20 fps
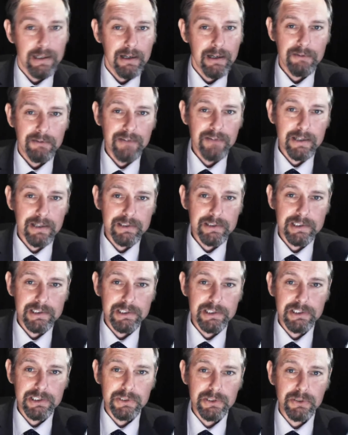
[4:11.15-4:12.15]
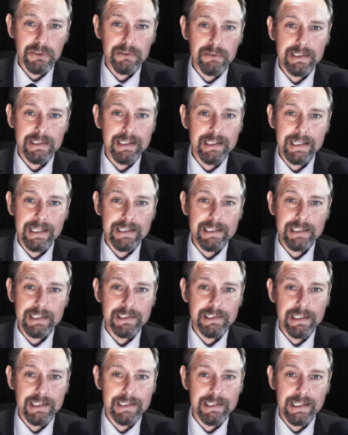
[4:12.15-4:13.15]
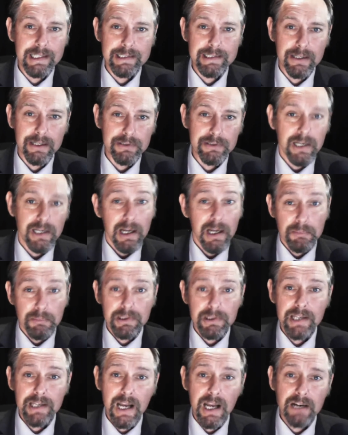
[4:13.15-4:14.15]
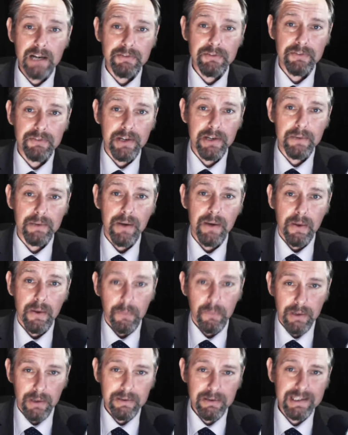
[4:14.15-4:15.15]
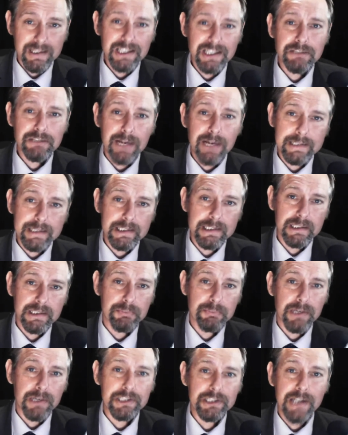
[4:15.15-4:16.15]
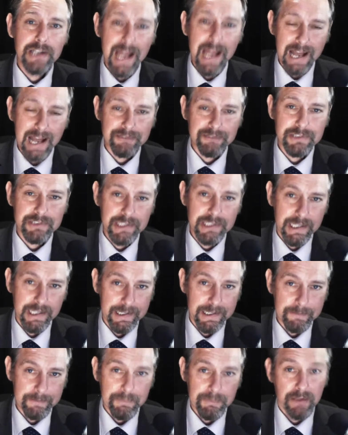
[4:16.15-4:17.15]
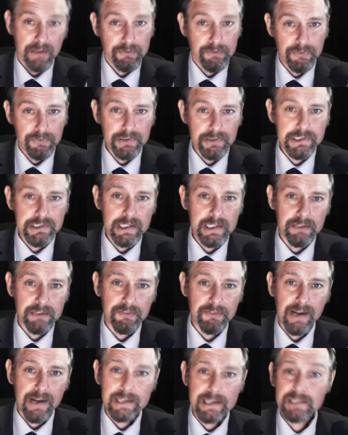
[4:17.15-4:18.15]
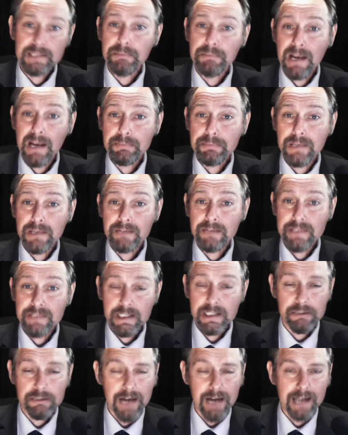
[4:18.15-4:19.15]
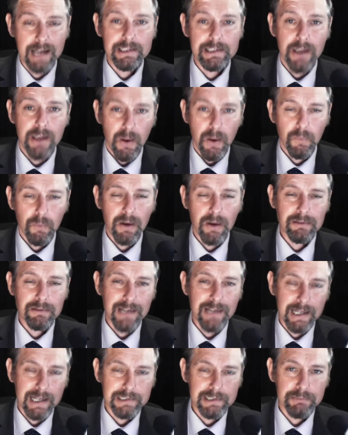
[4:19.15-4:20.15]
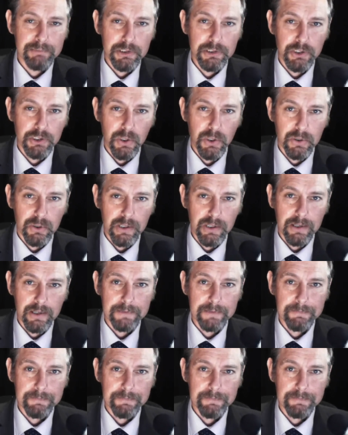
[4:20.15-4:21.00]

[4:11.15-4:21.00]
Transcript: Folks, the story digs into the details, but the overview: we're in the greatest depression ever seen, and fudging the facts to paper over the cracks won't last much longer.